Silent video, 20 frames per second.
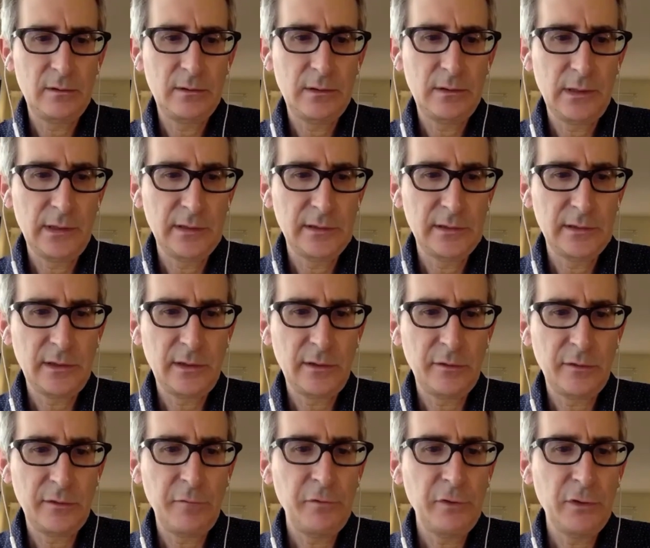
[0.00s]
is, you know,
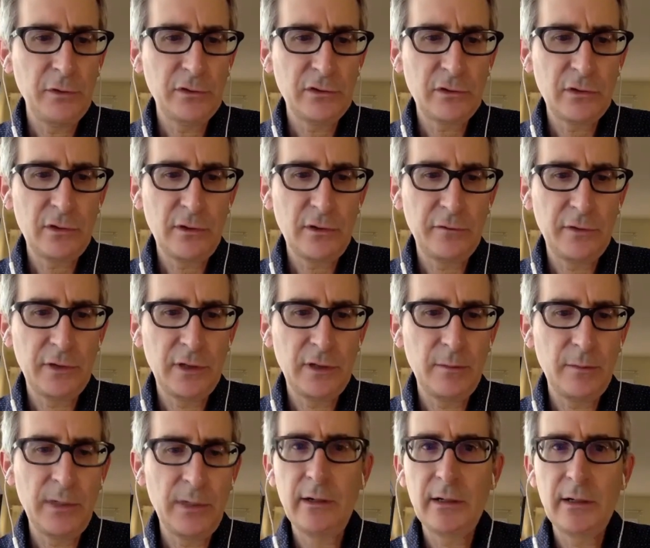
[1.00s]
the future of the
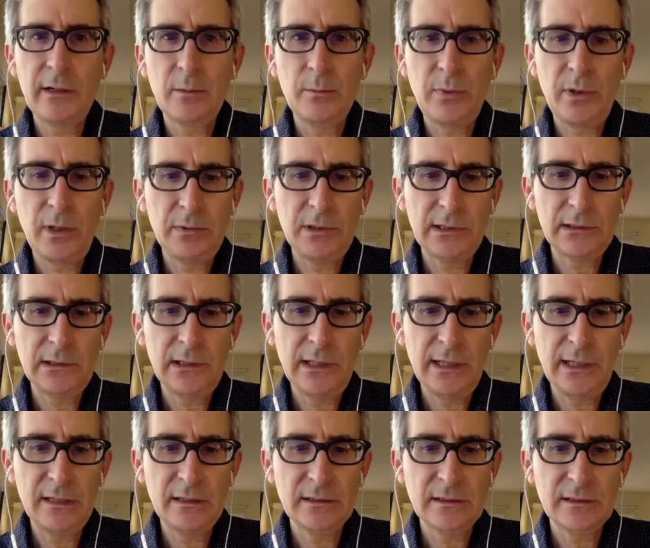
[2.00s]
American public
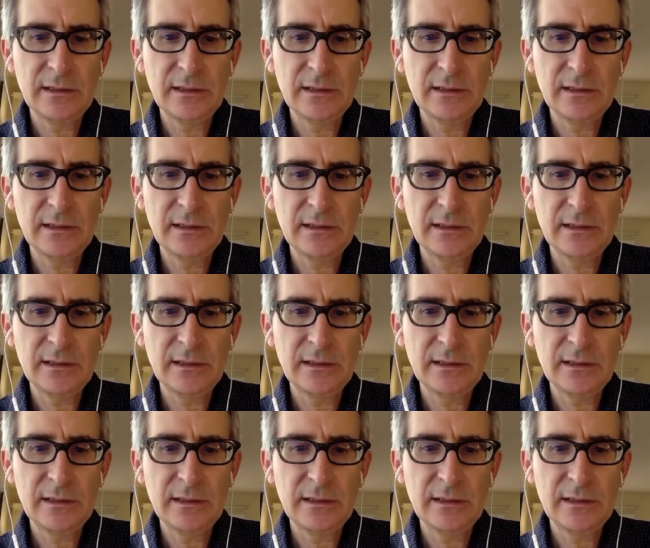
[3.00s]
lands